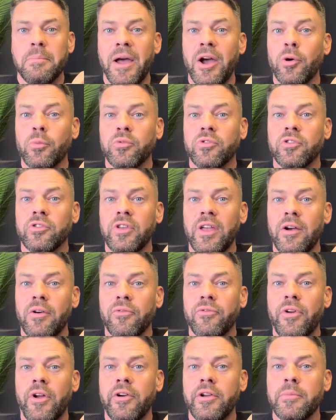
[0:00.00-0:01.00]
Helps us
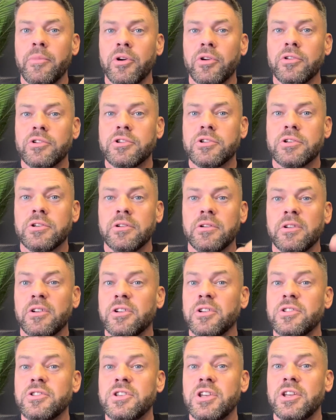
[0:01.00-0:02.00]
out very much, and
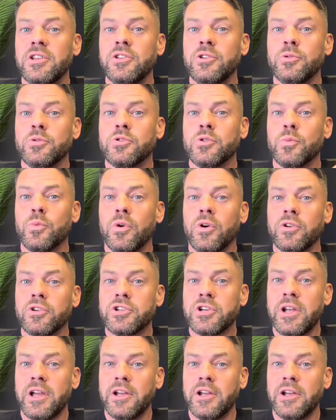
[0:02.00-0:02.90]
continue to watch